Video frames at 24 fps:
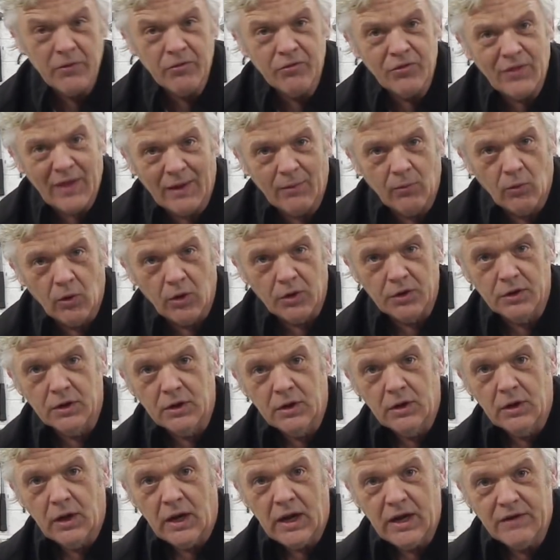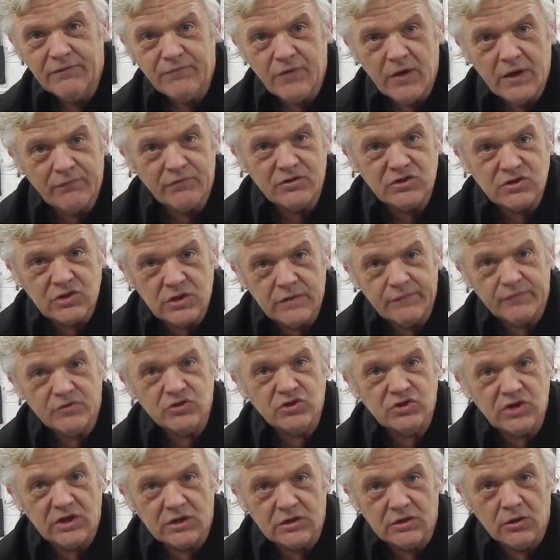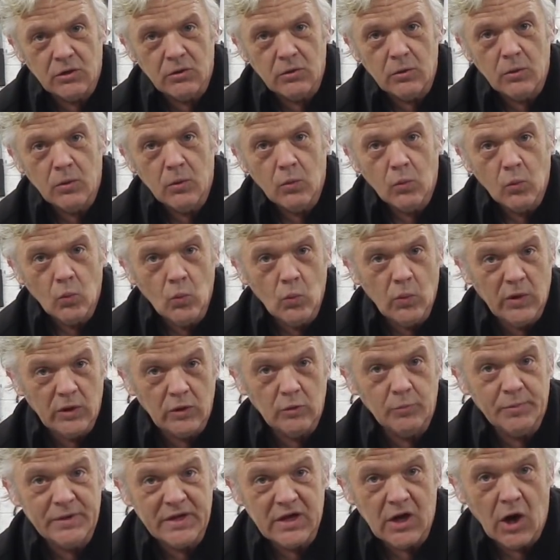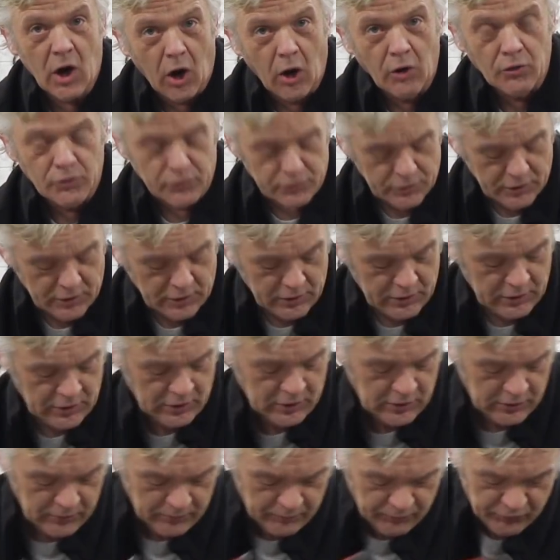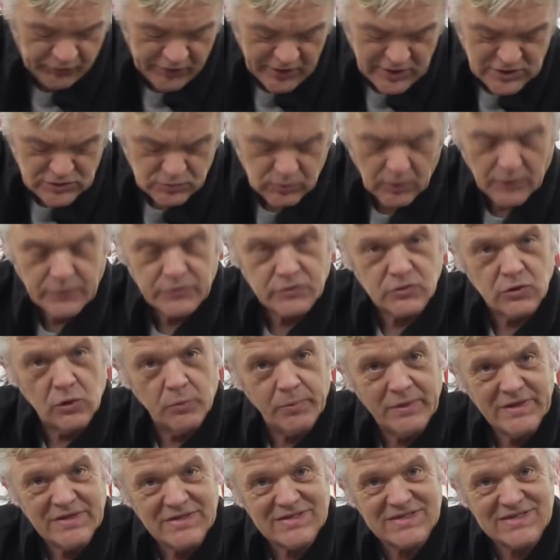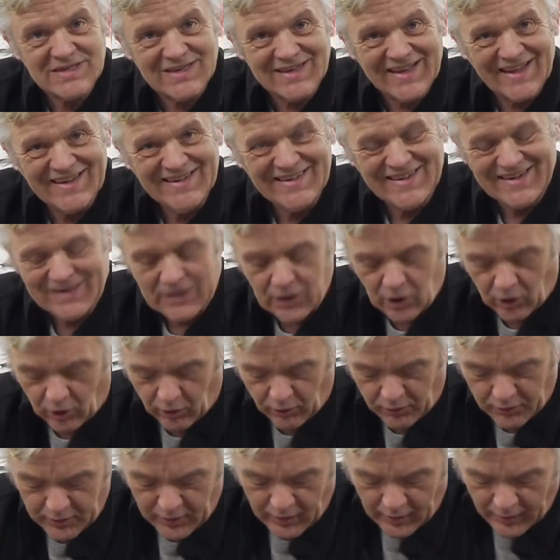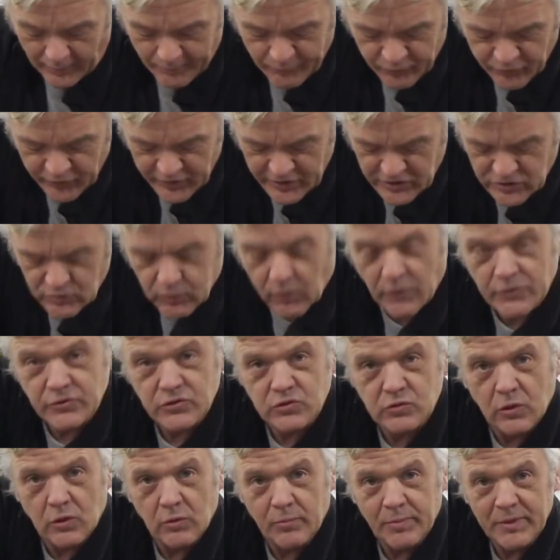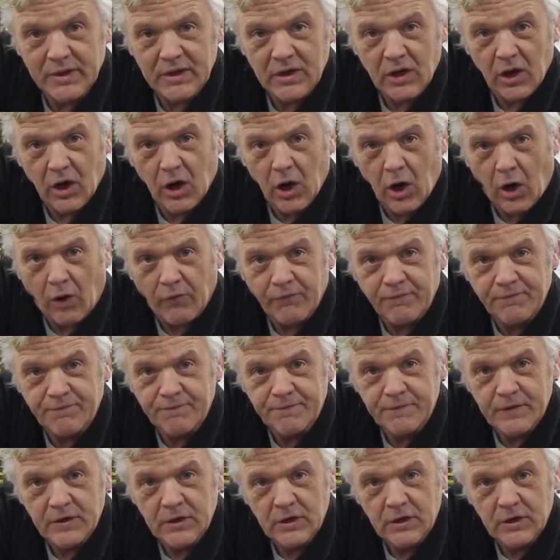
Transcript: and that one, if they receive a signal, will be on. These ones will be slightly on, and these ones will be off.